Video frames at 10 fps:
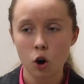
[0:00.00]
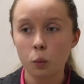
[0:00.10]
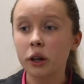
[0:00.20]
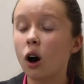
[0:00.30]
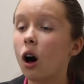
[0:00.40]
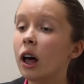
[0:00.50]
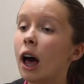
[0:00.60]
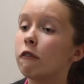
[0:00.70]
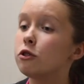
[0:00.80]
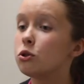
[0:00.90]
We all
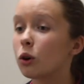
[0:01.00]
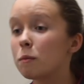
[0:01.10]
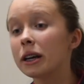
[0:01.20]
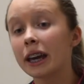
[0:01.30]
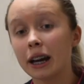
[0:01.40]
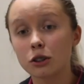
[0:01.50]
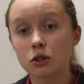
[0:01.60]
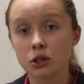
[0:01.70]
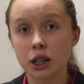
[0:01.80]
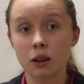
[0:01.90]
have dormant
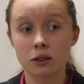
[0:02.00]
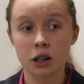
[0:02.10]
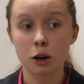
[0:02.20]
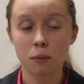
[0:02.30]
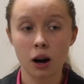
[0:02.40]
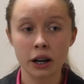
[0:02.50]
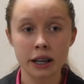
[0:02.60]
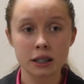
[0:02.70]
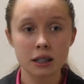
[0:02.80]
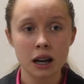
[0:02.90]
cancer cells in our
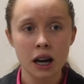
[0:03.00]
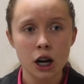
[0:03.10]
bodies.